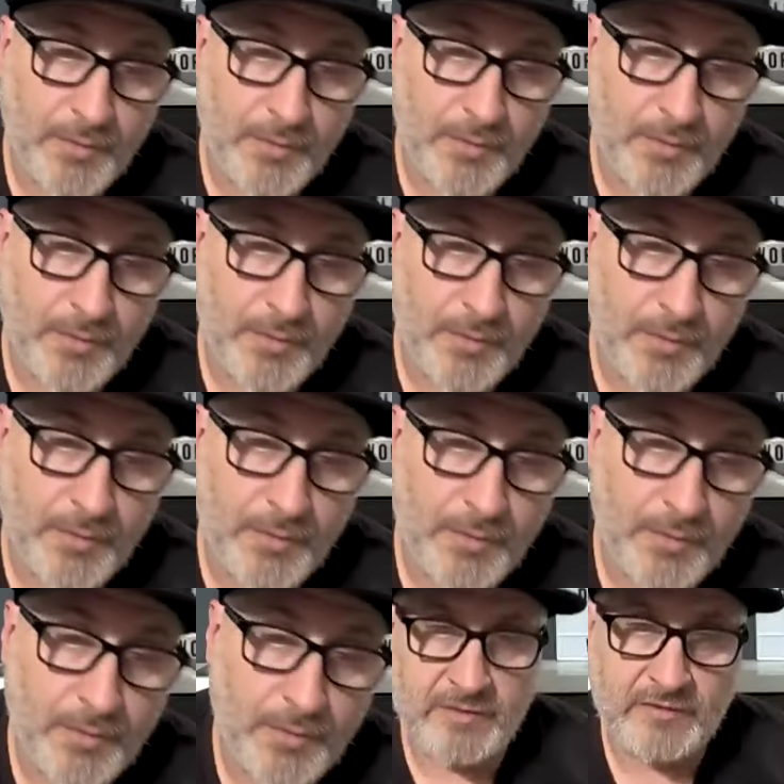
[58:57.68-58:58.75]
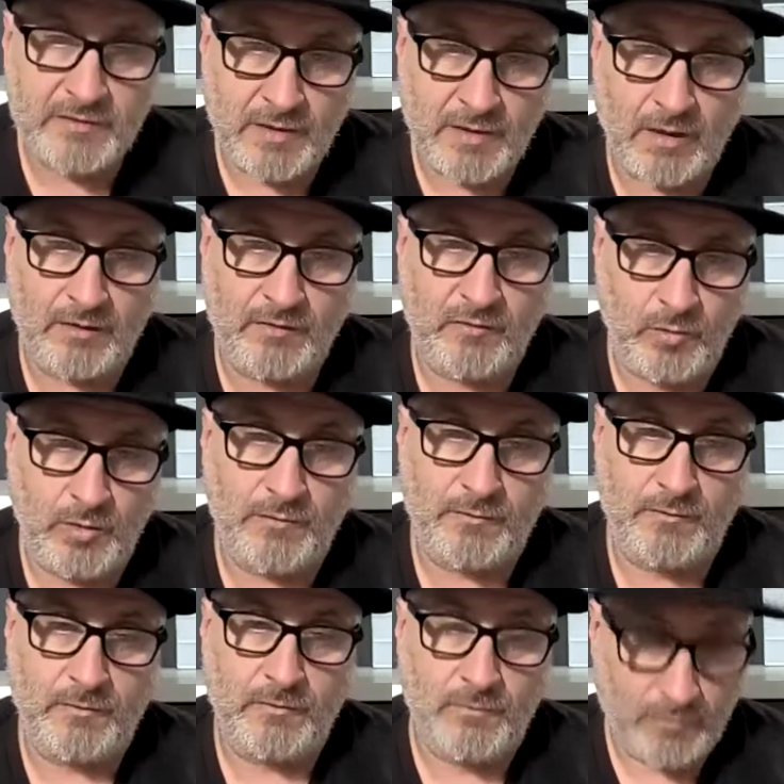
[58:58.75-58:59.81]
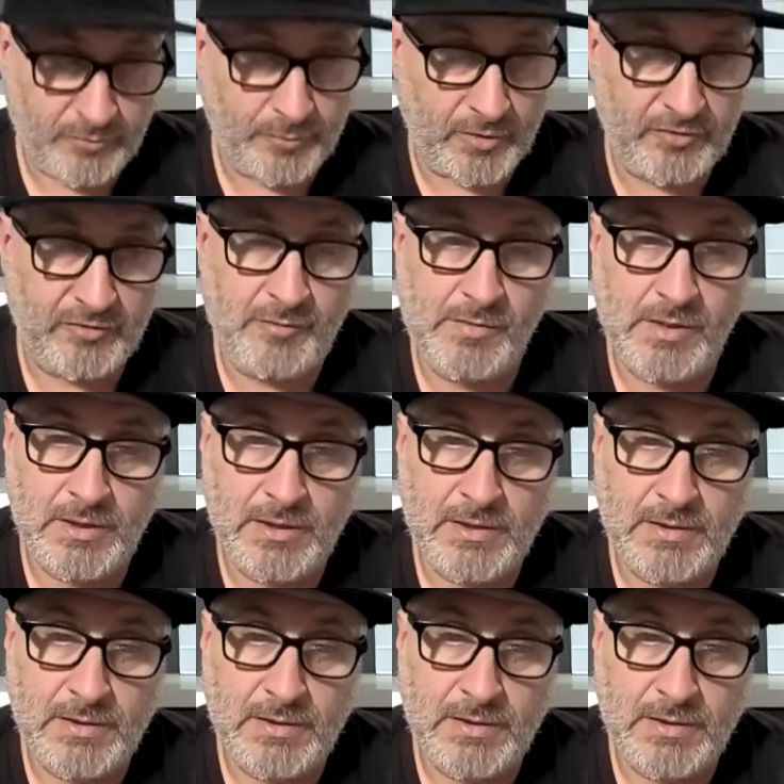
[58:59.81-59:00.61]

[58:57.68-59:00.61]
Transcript: Is all of this starts with responsibility.